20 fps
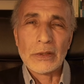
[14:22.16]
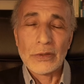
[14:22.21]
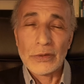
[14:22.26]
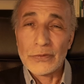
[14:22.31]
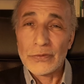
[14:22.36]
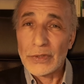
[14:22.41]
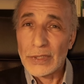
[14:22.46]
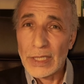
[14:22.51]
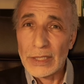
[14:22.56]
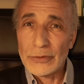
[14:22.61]

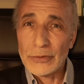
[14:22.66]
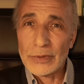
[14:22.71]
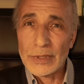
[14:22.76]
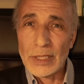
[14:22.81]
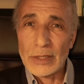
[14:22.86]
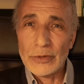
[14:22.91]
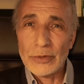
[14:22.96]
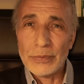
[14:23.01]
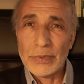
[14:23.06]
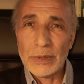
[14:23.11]
Don't forget to
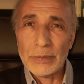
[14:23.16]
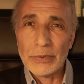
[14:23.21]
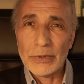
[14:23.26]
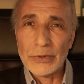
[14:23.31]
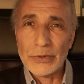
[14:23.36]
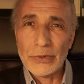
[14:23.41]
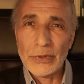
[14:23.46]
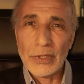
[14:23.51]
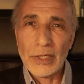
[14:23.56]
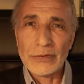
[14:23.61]
tell the people
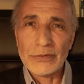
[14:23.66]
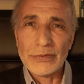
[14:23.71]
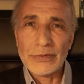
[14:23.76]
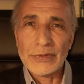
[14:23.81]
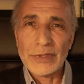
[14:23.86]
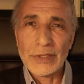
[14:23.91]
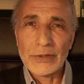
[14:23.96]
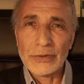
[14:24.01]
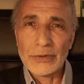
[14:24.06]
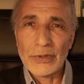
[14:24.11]
you love
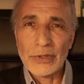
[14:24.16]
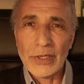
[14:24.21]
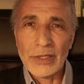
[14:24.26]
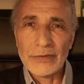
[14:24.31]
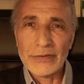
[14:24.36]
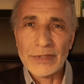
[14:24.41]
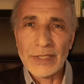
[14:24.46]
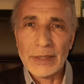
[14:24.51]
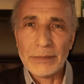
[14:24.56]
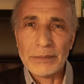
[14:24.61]
that you
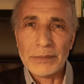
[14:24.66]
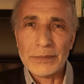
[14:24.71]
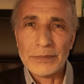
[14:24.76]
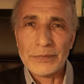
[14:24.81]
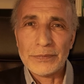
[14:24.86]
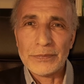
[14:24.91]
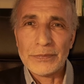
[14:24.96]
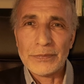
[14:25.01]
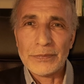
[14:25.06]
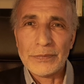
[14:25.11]
love them.
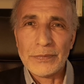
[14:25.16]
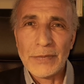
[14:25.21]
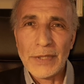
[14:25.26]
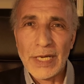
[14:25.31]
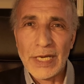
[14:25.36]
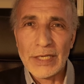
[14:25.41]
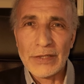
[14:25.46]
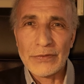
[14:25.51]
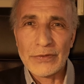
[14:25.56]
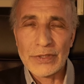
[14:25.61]

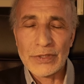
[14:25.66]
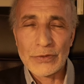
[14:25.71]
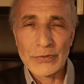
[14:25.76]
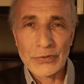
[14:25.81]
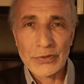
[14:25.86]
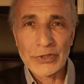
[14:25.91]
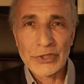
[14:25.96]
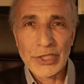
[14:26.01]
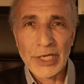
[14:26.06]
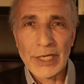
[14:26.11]
Life, it's
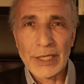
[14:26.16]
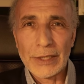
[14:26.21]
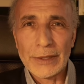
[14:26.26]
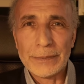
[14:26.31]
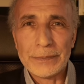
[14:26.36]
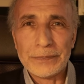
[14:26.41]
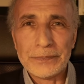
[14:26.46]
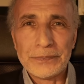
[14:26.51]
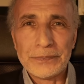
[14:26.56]
fragile.